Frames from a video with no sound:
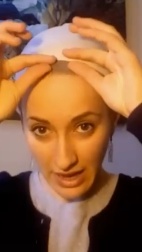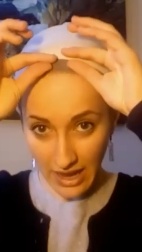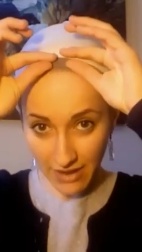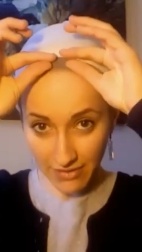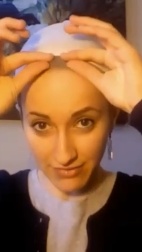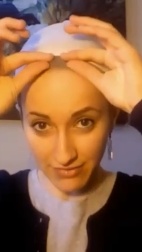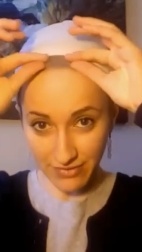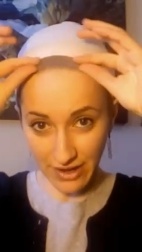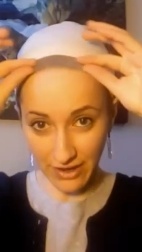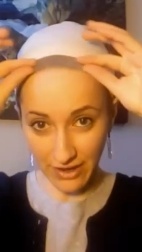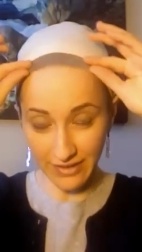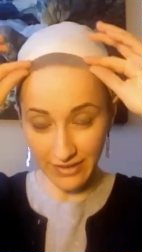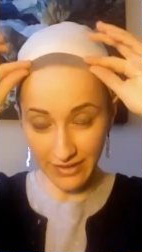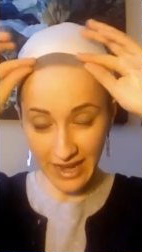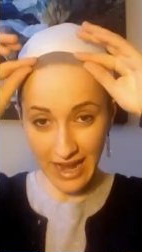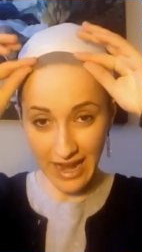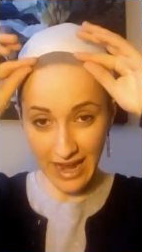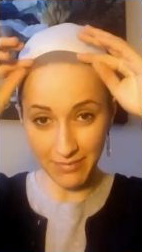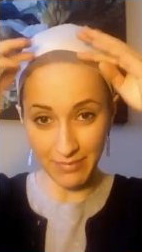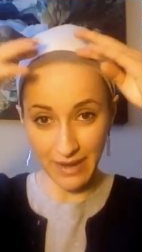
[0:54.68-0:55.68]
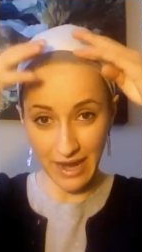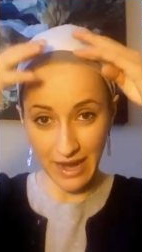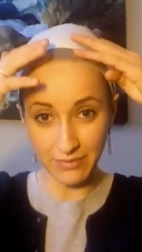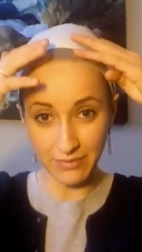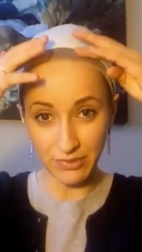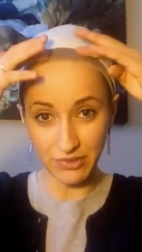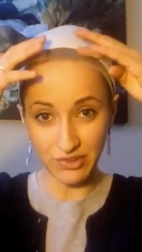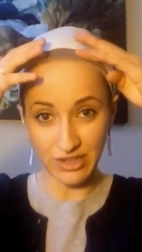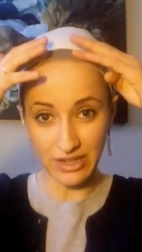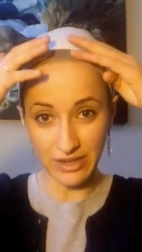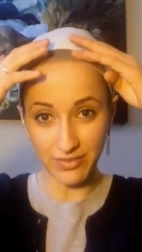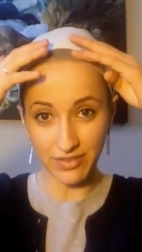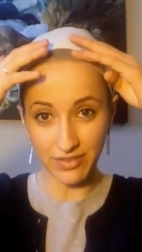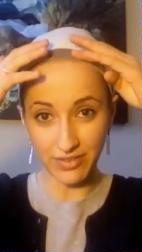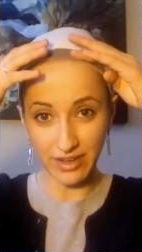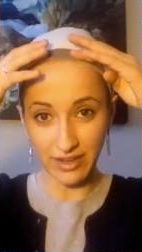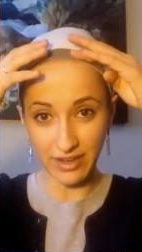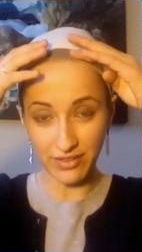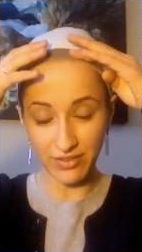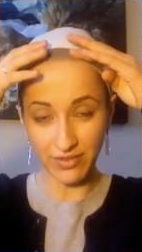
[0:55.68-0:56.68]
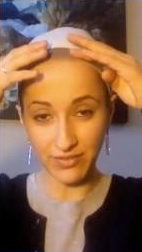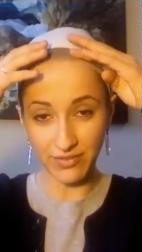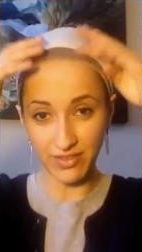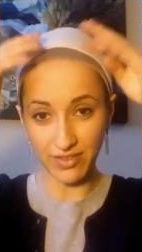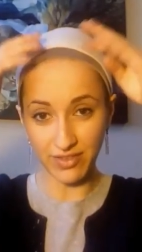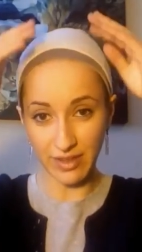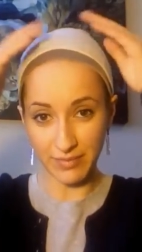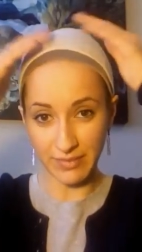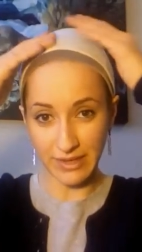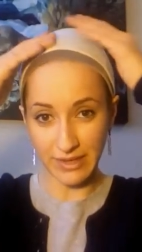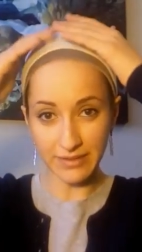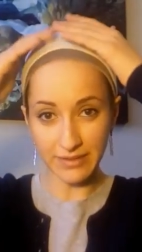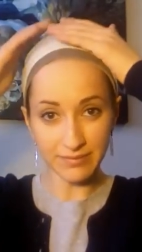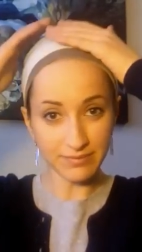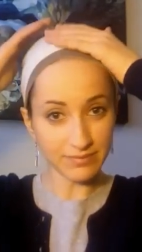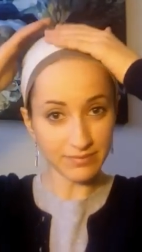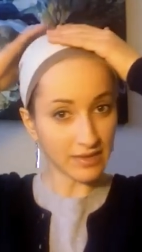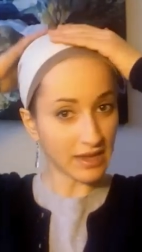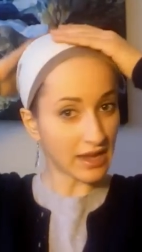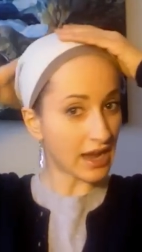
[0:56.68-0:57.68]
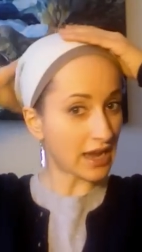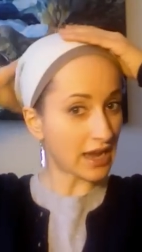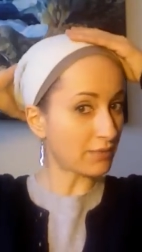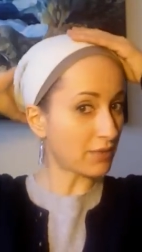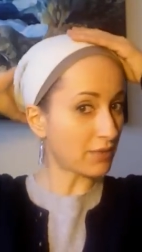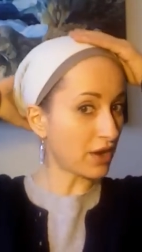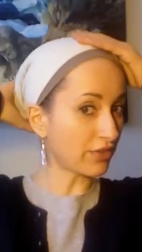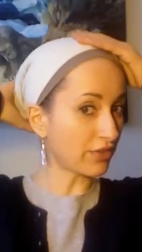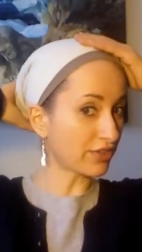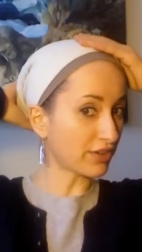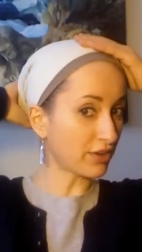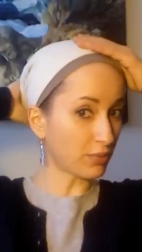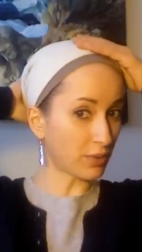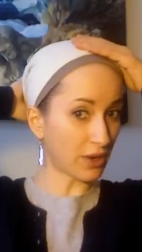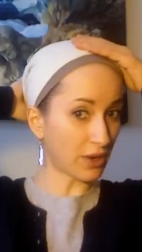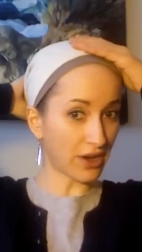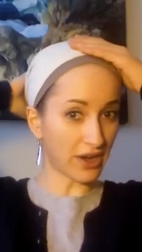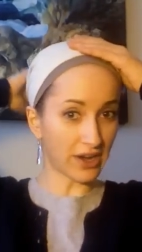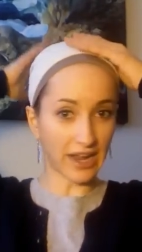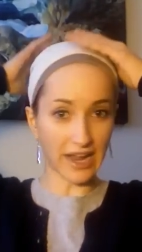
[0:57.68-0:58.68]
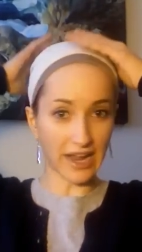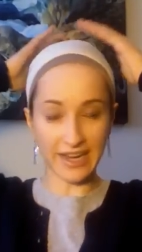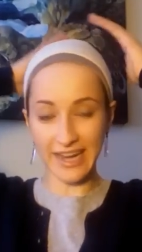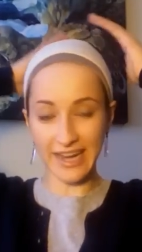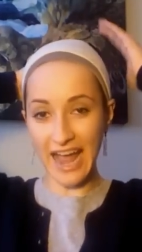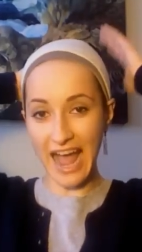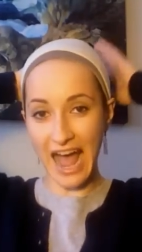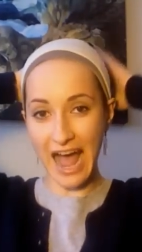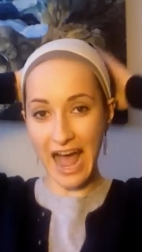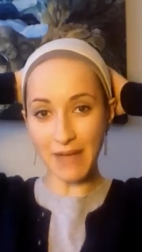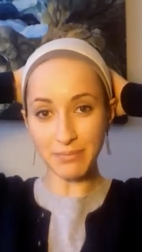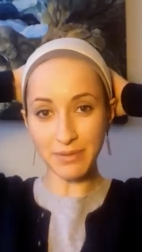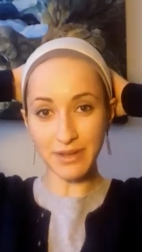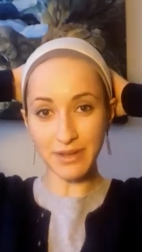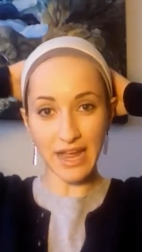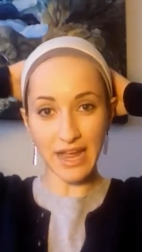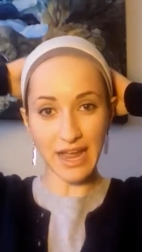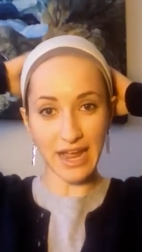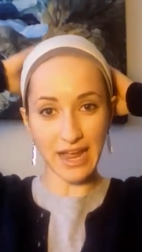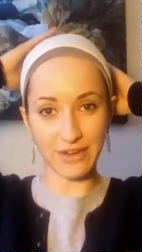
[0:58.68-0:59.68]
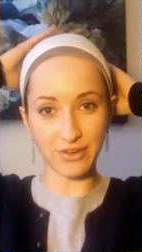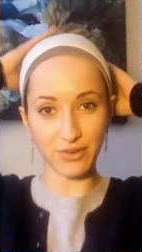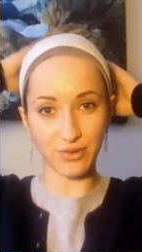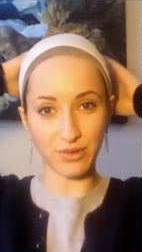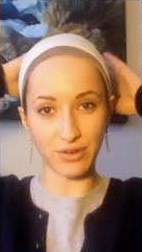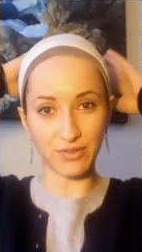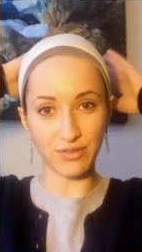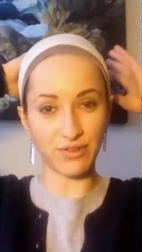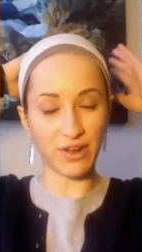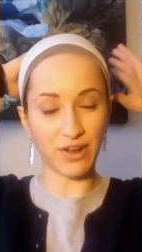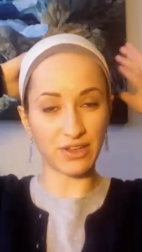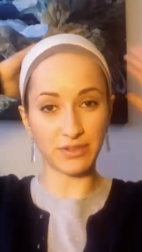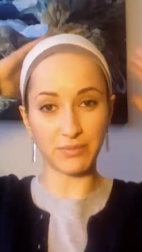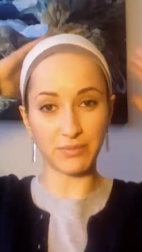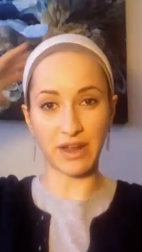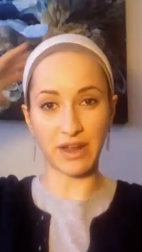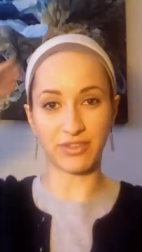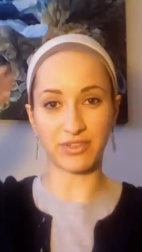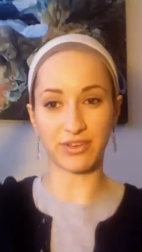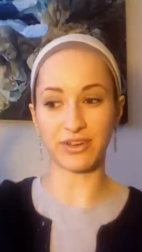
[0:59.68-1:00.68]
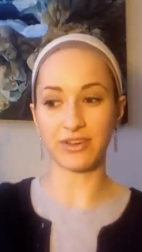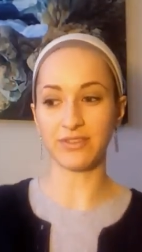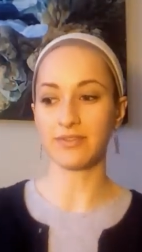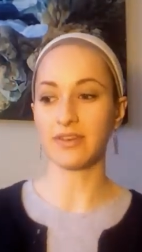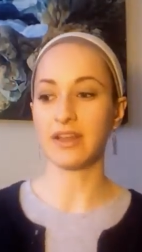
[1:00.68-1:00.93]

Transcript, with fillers: a velvet headband which keeps things from slipping and I'm also wearing a cap and or volumizer.